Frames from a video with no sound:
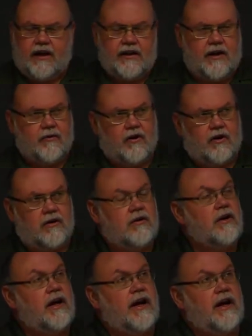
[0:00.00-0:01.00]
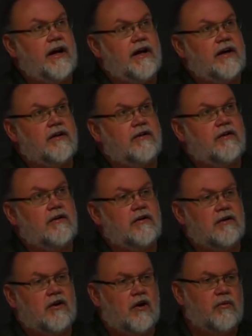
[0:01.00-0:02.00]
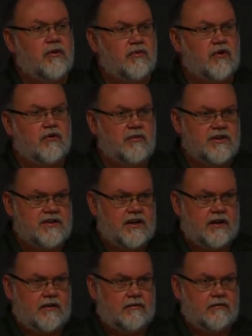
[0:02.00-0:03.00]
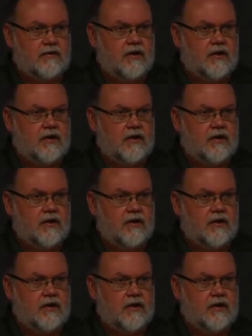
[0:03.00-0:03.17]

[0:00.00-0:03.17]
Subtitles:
and they were a home improvement center,